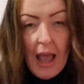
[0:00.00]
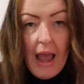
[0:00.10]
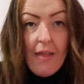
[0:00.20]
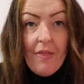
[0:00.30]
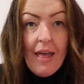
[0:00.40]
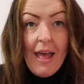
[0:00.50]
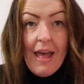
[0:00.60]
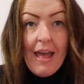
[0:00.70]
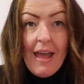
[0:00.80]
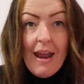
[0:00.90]
And
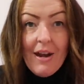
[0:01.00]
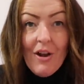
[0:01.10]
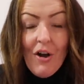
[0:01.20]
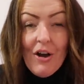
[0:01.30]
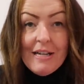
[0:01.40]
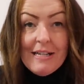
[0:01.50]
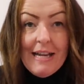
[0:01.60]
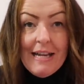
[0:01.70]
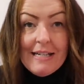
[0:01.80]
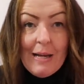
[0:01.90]
then I
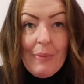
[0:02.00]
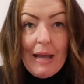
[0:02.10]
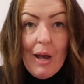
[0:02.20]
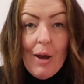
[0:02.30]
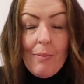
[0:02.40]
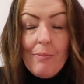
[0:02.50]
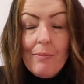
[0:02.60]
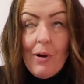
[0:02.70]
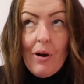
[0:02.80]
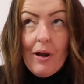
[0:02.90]
did pick up
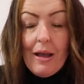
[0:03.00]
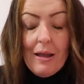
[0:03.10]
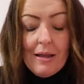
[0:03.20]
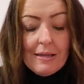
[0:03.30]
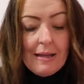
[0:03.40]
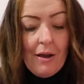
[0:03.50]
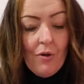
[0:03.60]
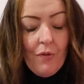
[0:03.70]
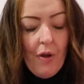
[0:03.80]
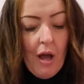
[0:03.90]

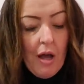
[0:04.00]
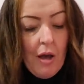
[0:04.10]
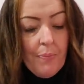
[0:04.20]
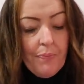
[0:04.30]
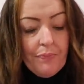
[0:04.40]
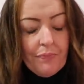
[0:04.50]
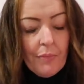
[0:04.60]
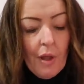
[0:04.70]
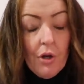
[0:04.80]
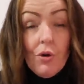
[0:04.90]
myself a
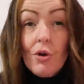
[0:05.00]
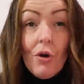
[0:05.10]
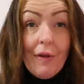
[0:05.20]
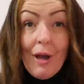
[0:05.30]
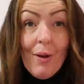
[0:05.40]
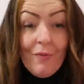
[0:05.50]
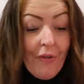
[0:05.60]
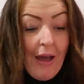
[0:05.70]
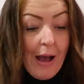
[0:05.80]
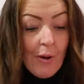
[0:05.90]
new coffee cup
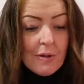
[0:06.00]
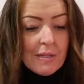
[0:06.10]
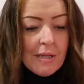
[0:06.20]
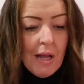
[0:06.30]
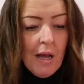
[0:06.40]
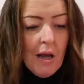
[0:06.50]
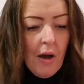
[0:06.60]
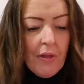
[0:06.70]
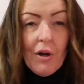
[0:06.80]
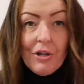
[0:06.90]
for the house.
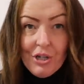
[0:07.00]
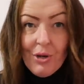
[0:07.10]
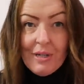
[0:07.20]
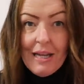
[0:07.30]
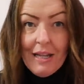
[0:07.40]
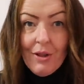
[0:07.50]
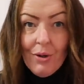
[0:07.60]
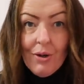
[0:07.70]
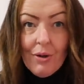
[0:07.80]
I think I showed it in